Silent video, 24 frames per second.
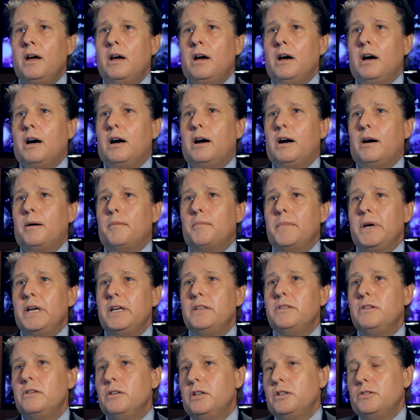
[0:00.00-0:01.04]

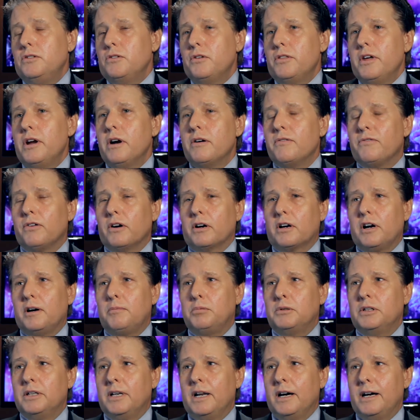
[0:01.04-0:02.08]
And you're there for a
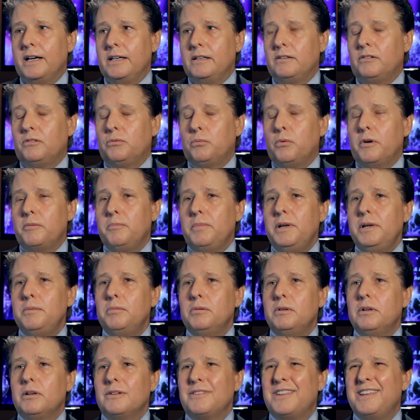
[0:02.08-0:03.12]
couple of nights. What
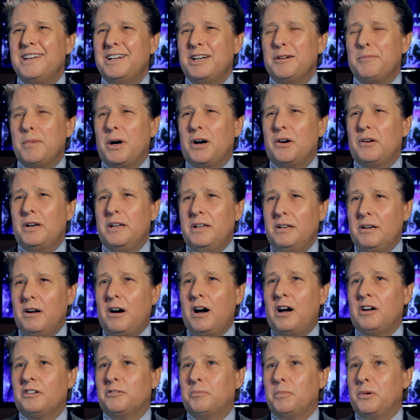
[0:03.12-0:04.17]
people don't think about in
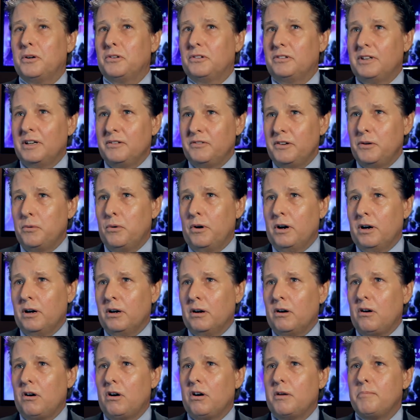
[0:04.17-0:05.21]
hospitals
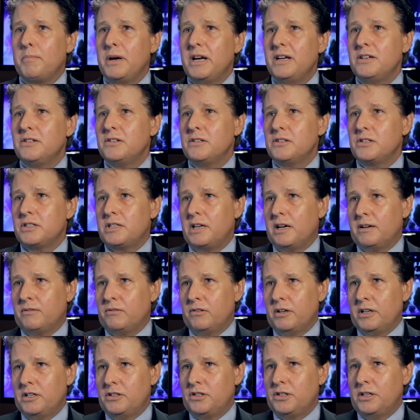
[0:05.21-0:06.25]
everywhere are
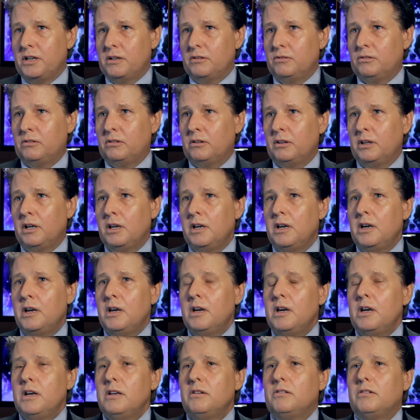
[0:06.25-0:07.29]
patient-staff ratios.
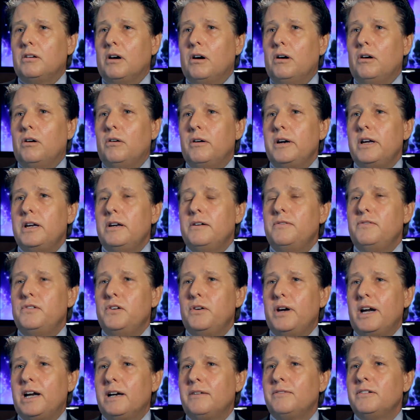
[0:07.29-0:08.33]
So if
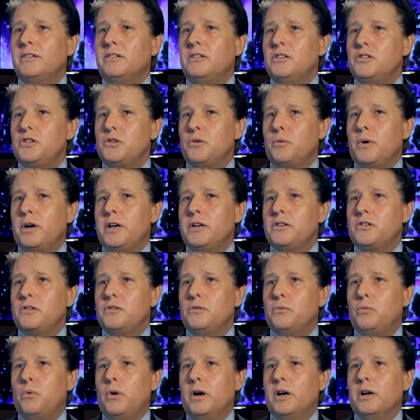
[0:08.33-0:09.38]
you have a
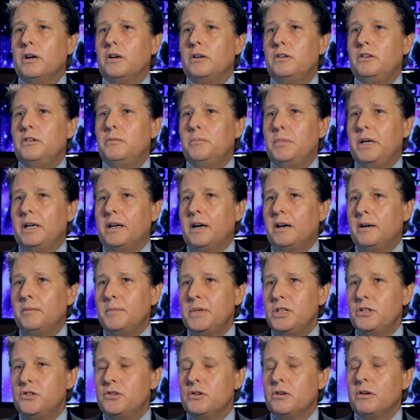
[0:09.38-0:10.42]
situation where you
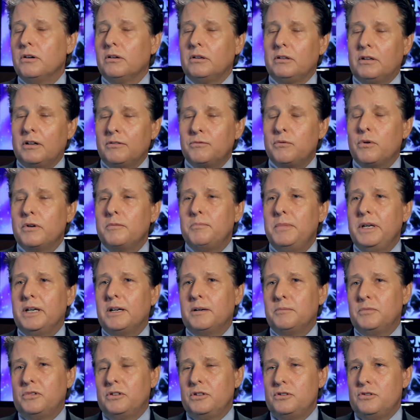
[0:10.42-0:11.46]
become injured or a loved one
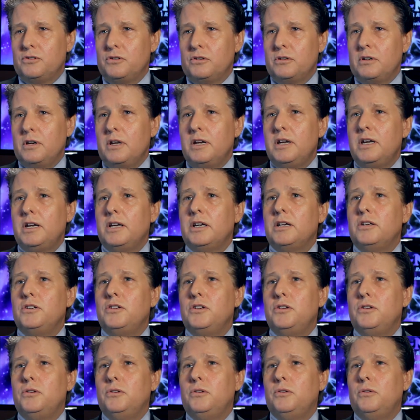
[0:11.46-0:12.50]
becomes injured
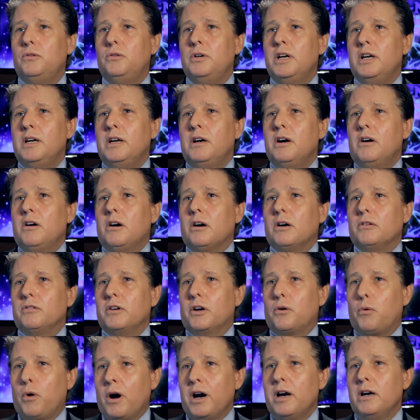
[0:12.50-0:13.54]
and you are
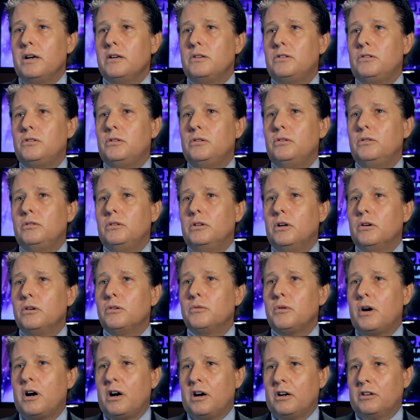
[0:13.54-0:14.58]
required to go
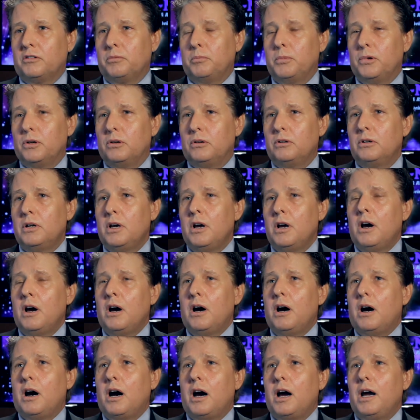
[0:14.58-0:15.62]
to a hospital,
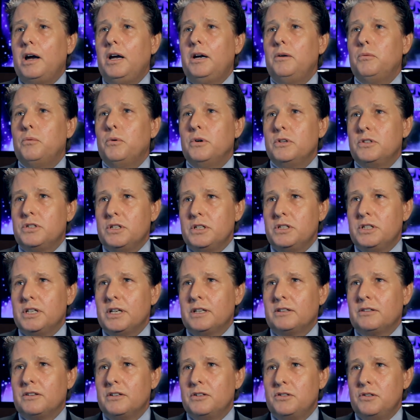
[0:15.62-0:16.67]
I would
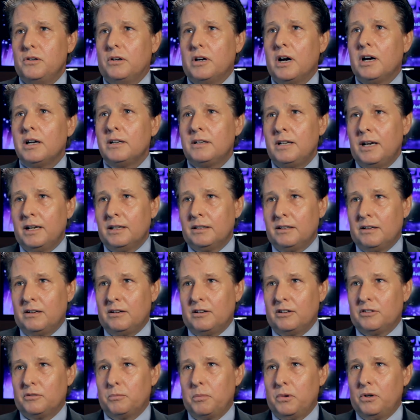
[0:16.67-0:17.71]
suggest that you contact the
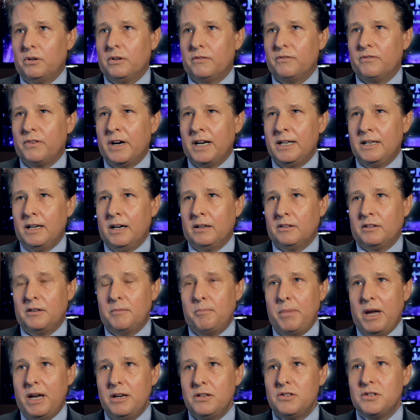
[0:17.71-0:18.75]
hospital and find out
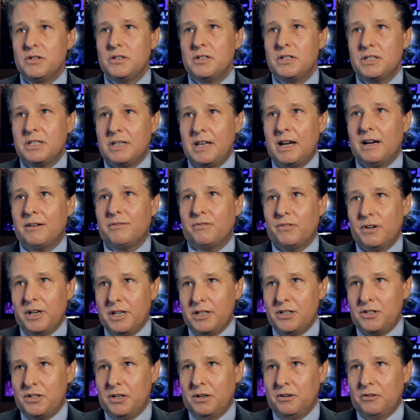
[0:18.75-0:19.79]
the patient-staff
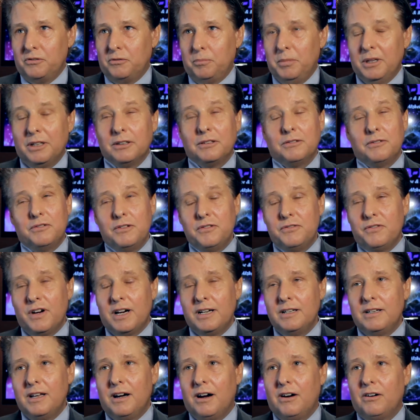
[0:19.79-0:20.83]
ratios. Because if you
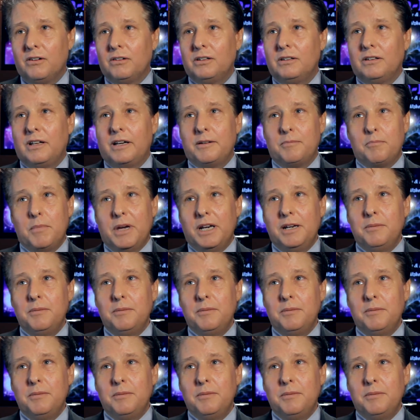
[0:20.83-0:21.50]
find out, like many